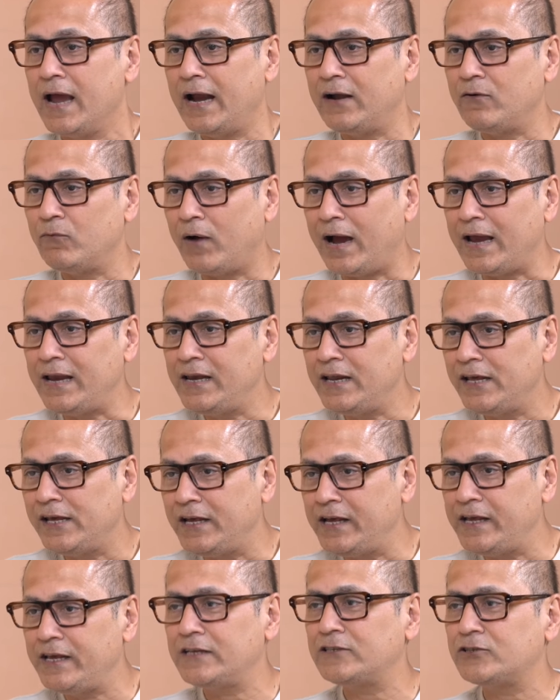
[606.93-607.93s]
And while
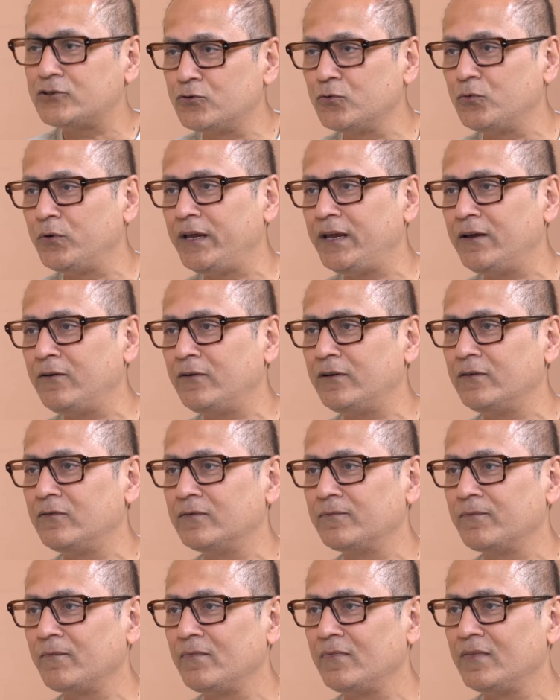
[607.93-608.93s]
he is doing
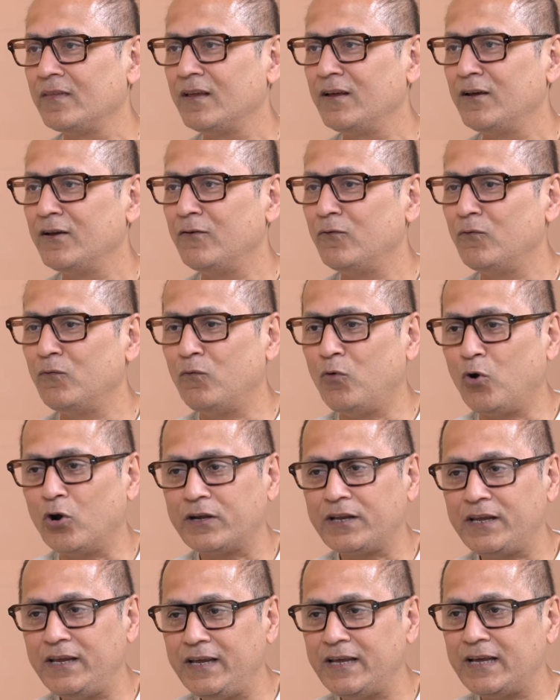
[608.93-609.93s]

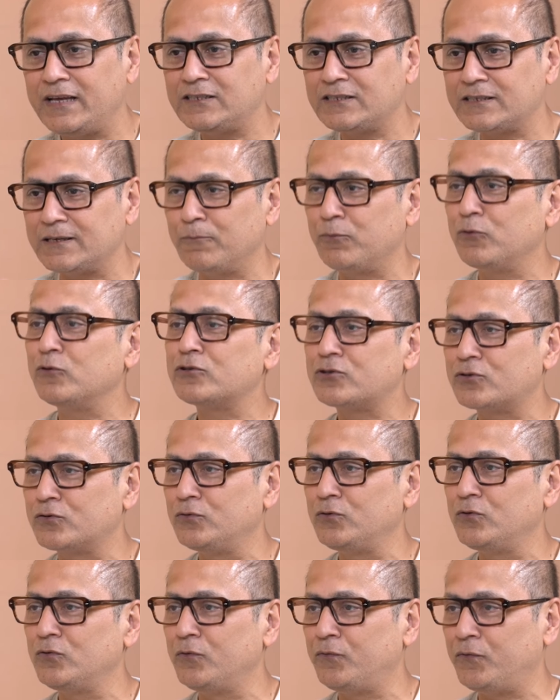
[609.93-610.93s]
what he is supposed
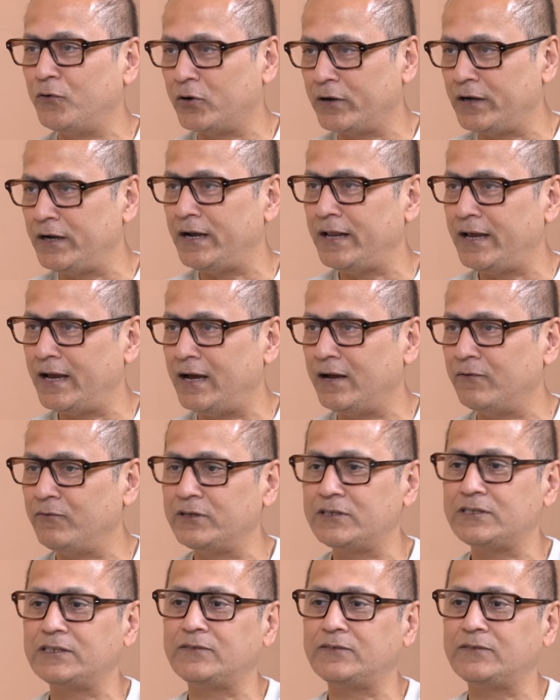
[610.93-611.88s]
to do for India, which